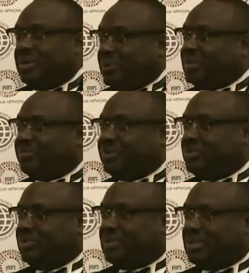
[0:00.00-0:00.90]

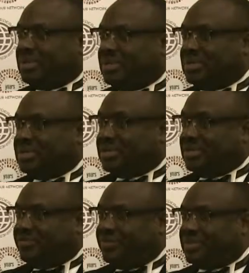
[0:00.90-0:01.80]
wonderfully well just in
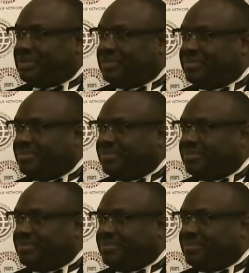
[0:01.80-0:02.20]
the different